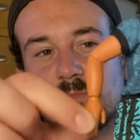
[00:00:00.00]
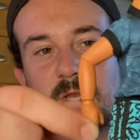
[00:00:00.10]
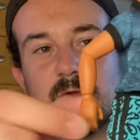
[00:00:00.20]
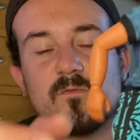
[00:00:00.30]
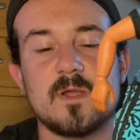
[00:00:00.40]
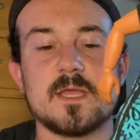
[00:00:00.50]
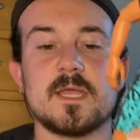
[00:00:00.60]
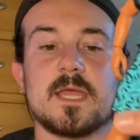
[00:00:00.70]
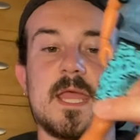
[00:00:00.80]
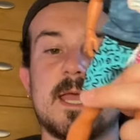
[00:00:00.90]
All right,
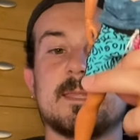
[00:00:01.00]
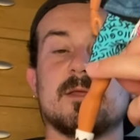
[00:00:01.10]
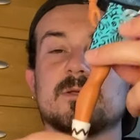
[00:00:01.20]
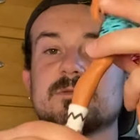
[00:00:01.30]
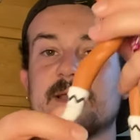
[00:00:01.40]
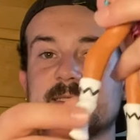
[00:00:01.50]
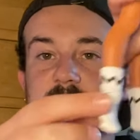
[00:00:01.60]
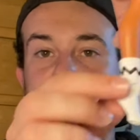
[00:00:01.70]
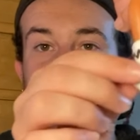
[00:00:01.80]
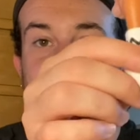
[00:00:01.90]
and then he also has
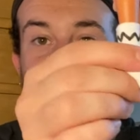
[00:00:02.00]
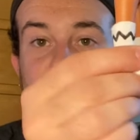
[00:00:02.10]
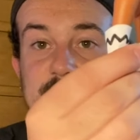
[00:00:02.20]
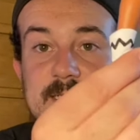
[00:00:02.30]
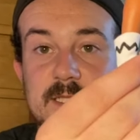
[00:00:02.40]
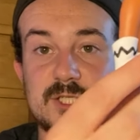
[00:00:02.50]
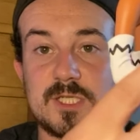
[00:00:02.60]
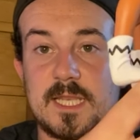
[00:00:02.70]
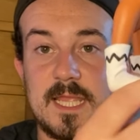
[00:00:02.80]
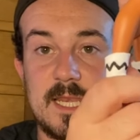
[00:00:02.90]
the
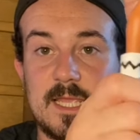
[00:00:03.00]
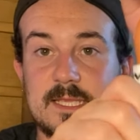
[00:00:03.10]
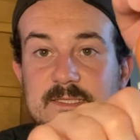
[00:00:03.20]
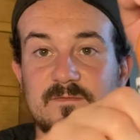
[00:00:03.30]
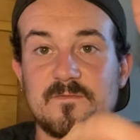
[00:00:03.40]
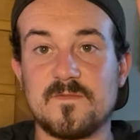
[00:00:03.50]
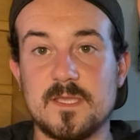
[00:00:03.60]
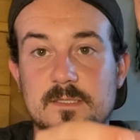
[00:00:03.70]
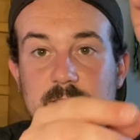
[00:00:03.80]
articulation in his feet,